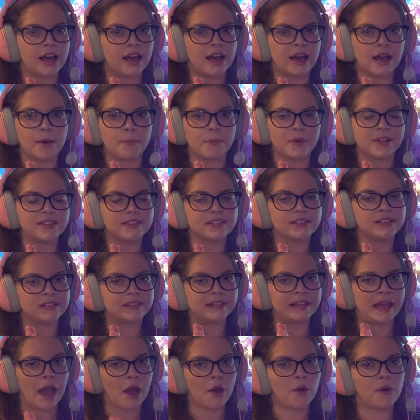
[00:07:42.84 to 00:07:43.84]
Up until
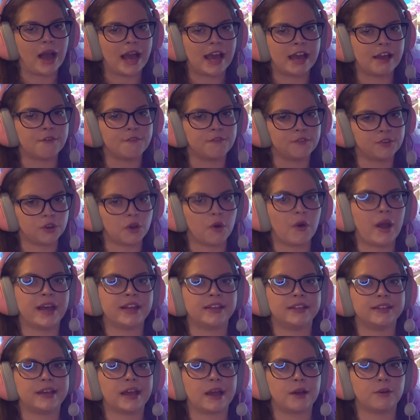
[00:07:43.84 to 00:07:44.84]
now, I have no
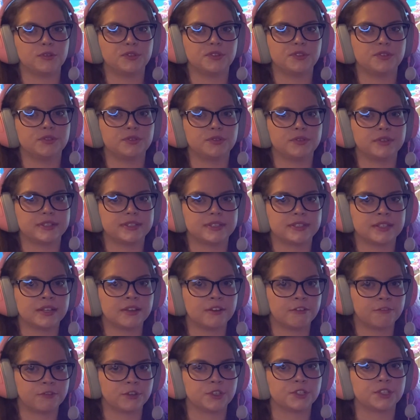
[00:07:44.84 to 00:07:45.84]
idea how to do this
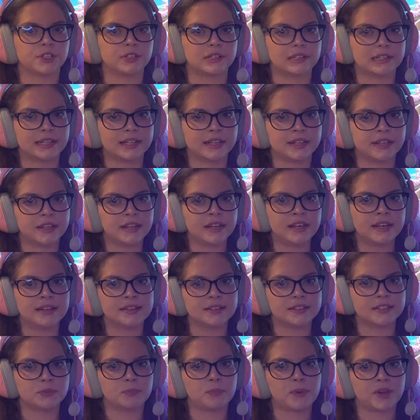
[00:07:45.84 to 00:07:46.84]
efficiently,
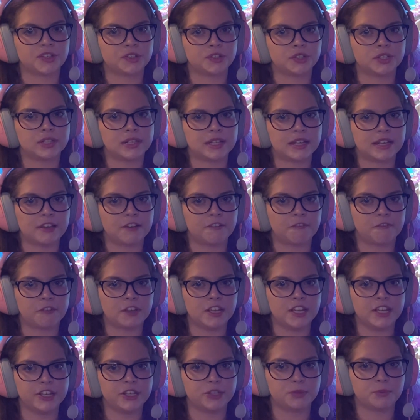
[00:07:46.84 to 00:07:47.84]
especially if
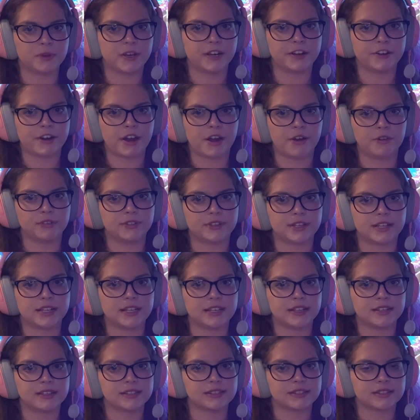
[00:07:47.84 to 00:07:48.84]
each background
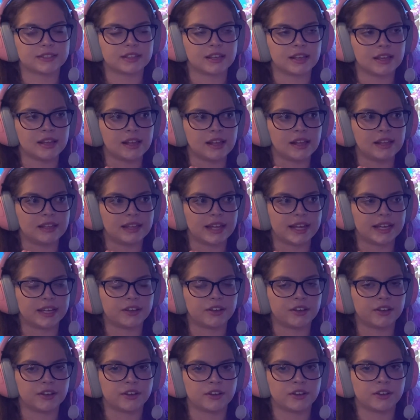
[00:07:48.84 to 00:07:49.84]
is
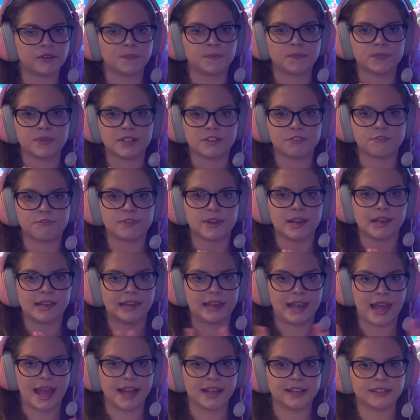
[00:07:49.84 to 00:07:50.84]
like a different
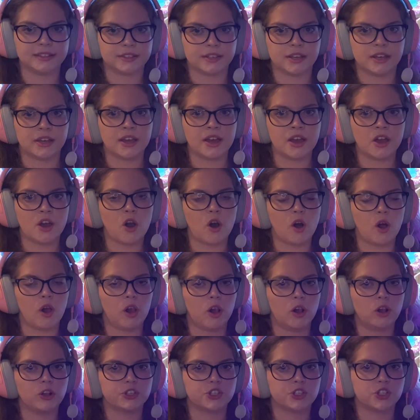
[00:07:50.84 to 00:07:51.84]
length.
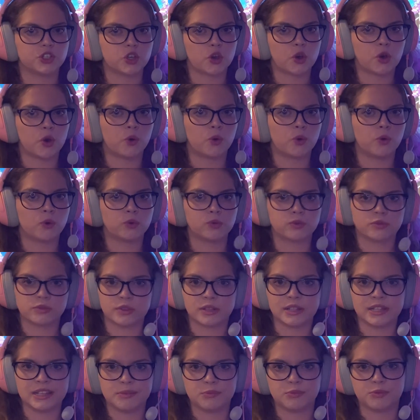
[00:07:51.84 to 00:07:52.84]
Also,
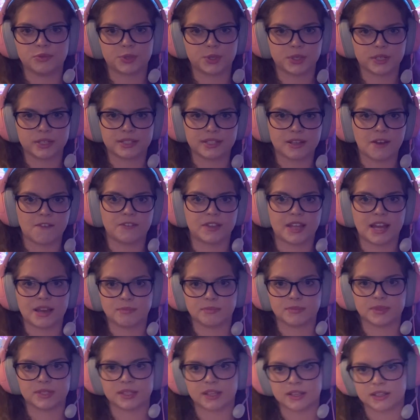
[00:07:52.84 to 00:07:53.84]
Libusha
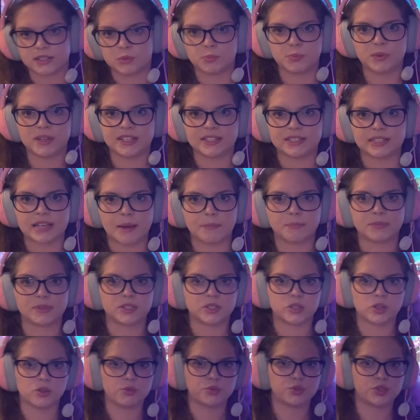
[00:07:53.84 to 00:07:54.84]
sometimes speeds up,
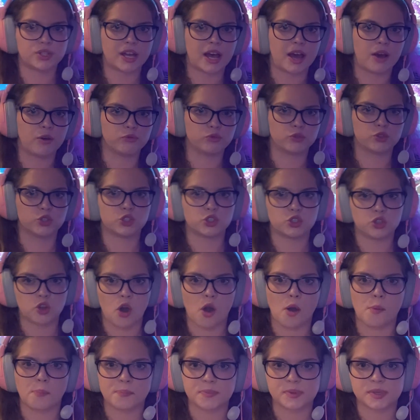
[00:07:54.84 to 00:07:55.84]
slows down,
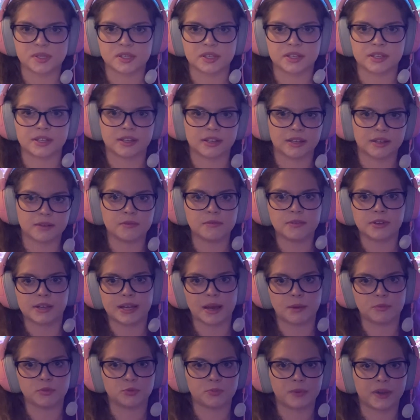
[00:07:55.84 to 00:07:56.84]
stops,
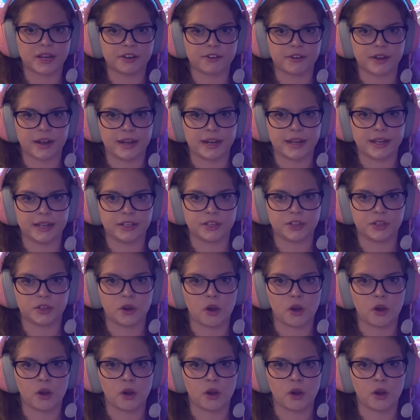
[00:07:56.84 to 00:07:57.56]
comes back running.